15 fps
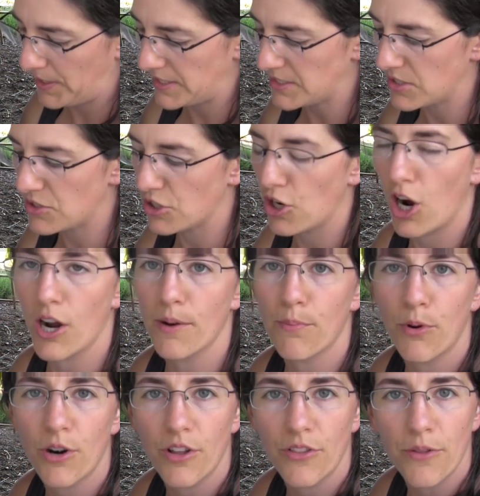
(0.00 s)
pieces of
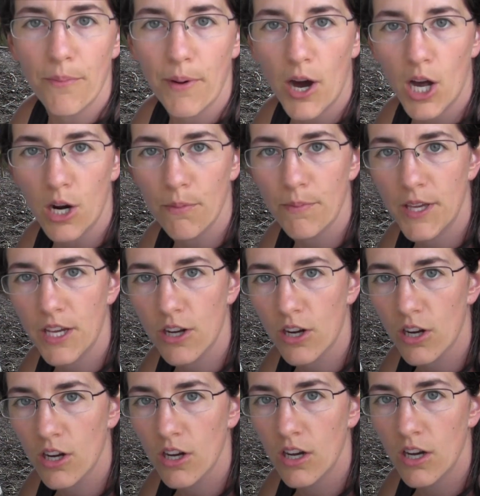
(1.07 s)
cardboard on the bottom
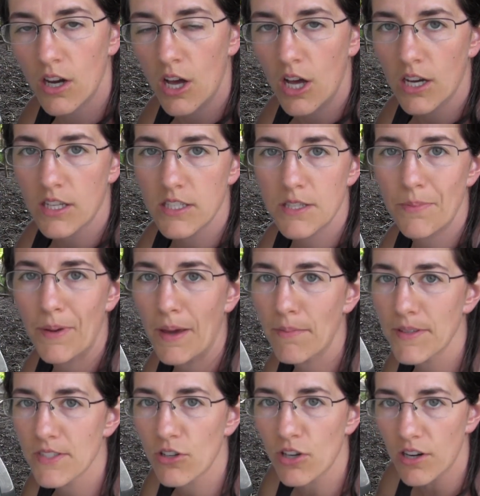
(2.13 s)
here, because the
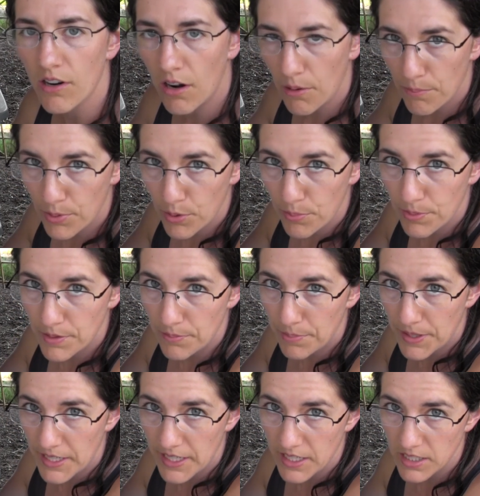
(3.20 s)
babies are gonna poop and
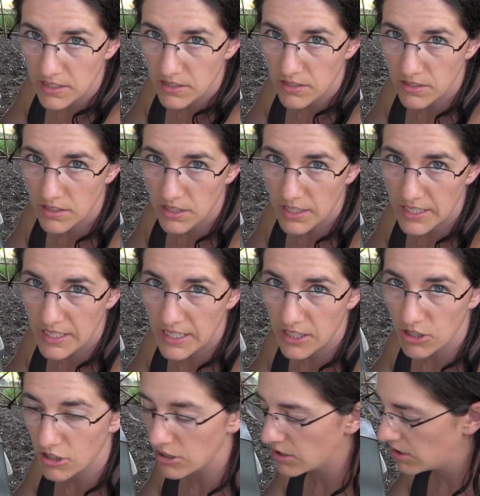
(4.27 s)
pee in
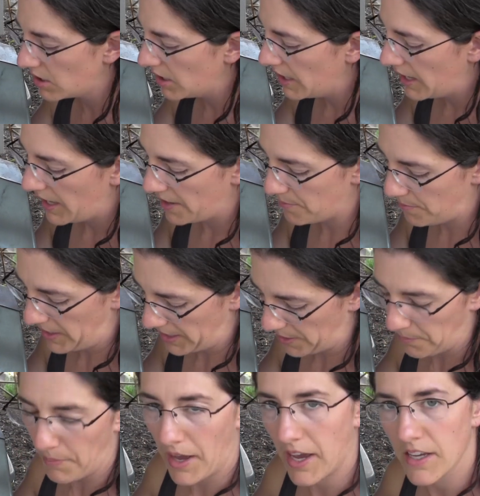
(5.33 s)
here and make
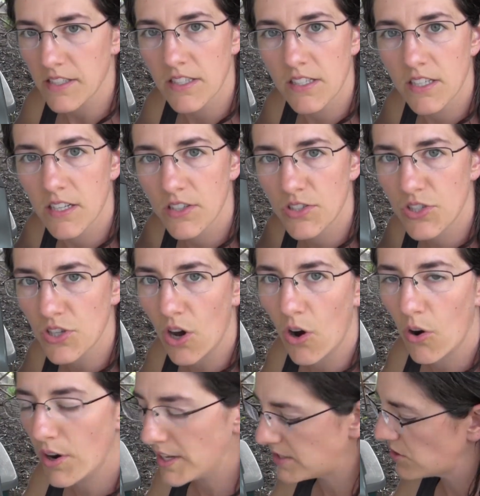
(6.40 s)
a mess.
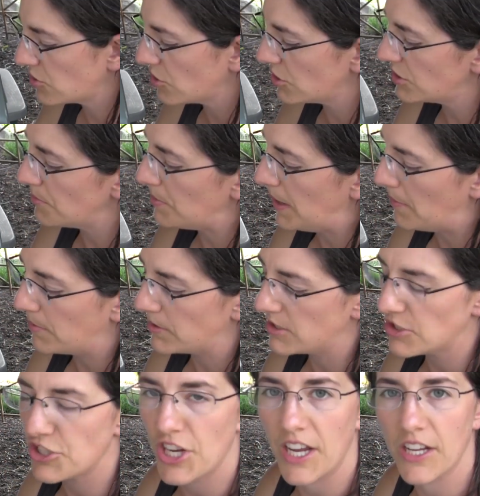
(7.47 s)
So it's good to be able
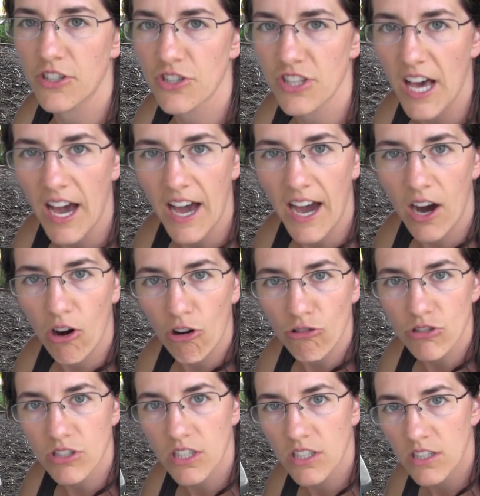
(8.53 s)
to change that
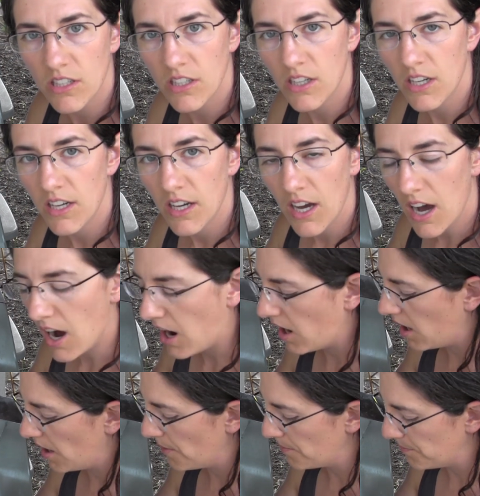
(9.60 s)
out.
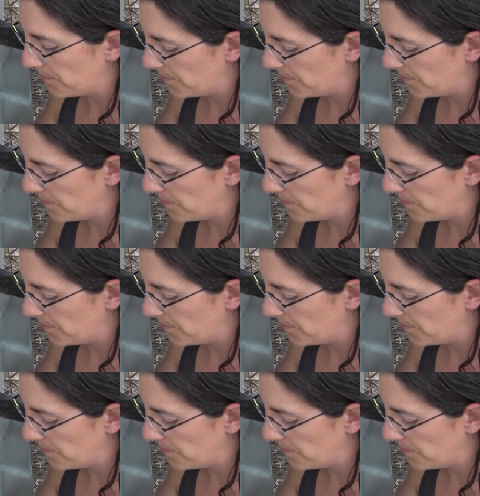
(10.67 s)
But